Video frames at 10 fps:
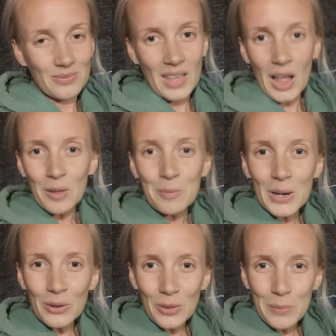
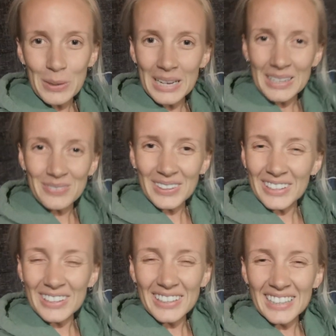helping other
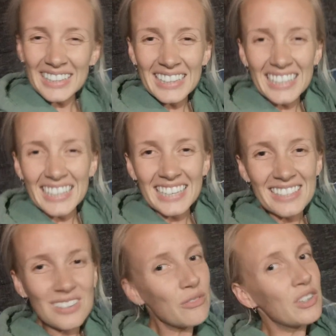people.
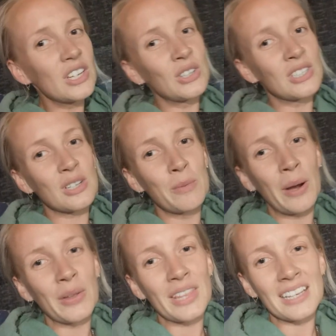Something good has come
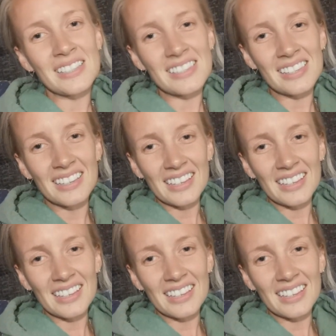out of this.